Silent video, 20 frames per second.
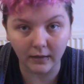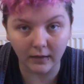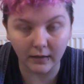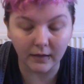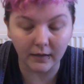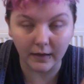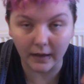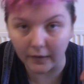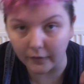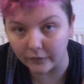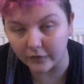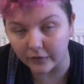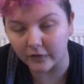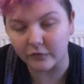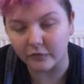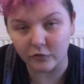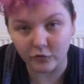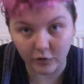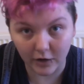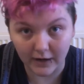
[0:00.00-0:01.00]
the Council
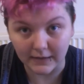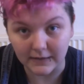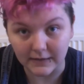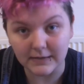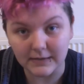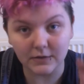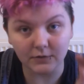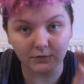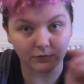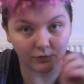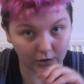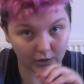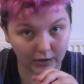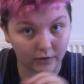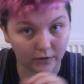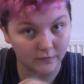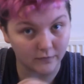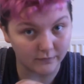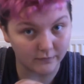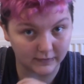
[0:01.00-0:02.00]
of Trent
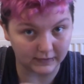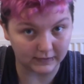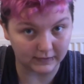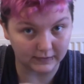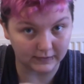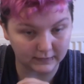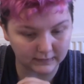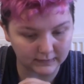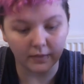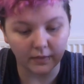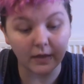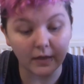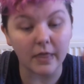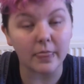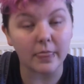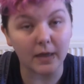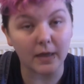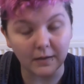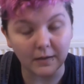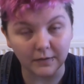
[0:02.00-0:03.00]
reconvened. Then
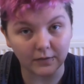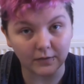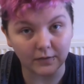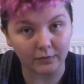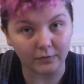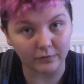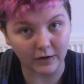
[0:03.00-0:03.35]
there's the